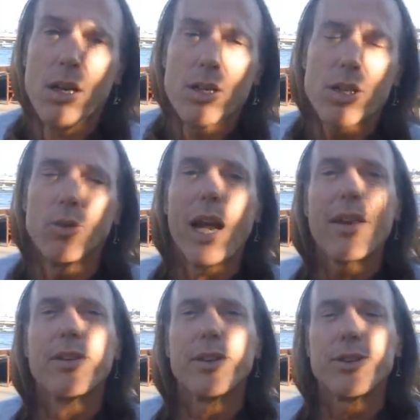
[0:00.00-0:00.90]
So
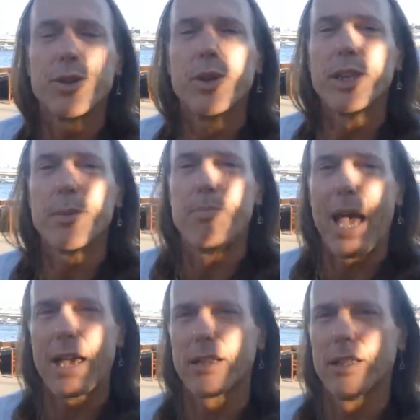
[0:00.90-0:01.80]
rather than doing the
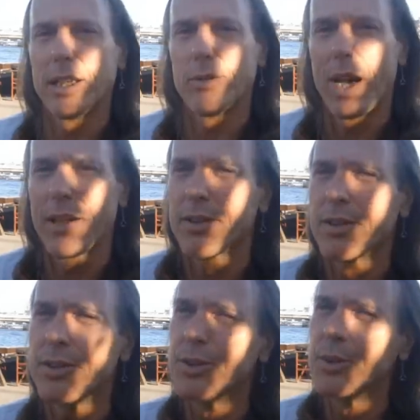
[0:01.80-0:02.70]
battling, rather
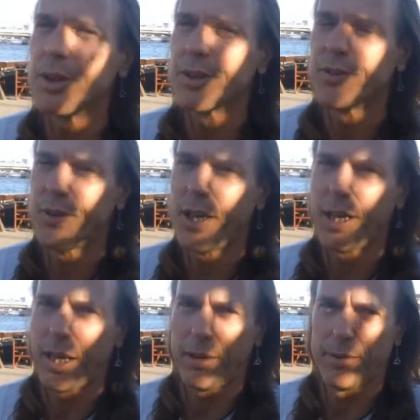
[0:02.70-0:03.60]
than doing the
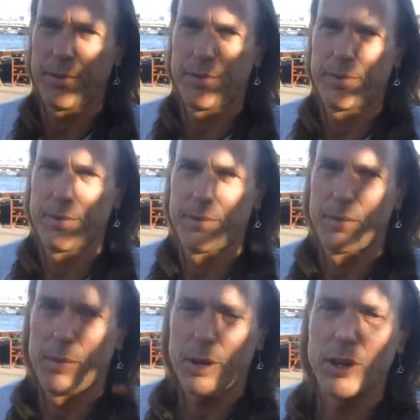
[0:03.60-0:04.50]
fighting,
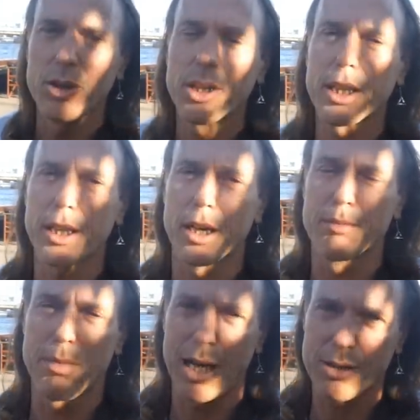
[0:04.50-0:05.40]
I'm going to look at our
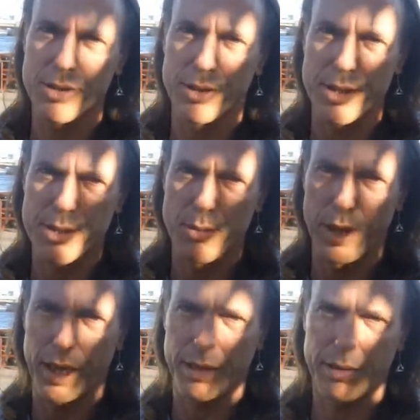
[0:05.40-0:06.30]
mantra this
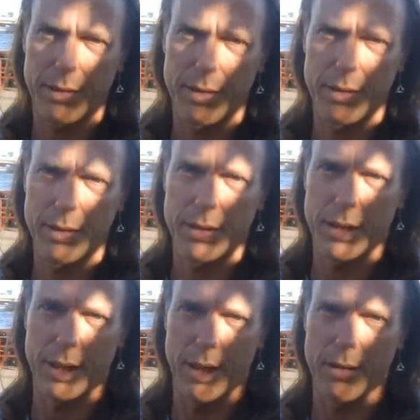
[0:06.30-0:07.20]
week,
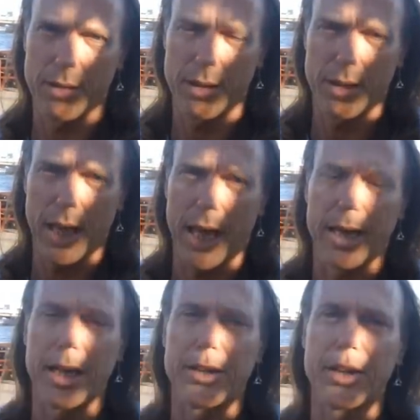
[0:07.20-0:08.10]
you know.
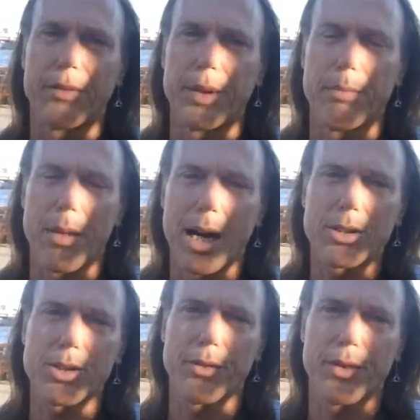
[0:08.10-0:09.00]
And the, the
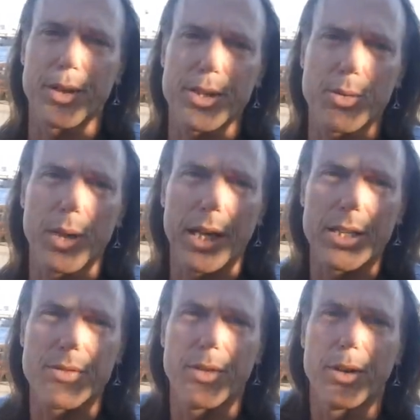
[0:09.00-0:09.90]
mantra for this week
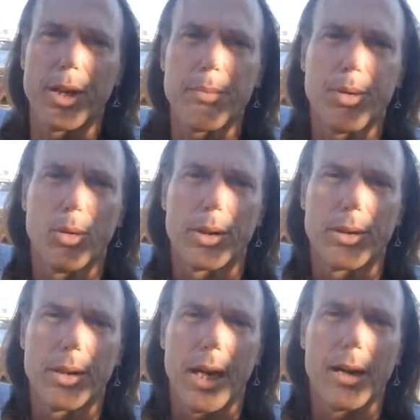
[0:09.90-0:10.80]
is very
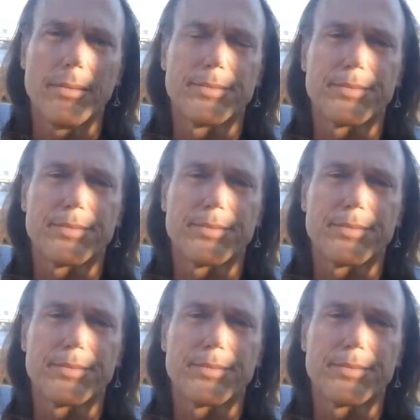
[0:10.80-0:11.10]
important, yeah?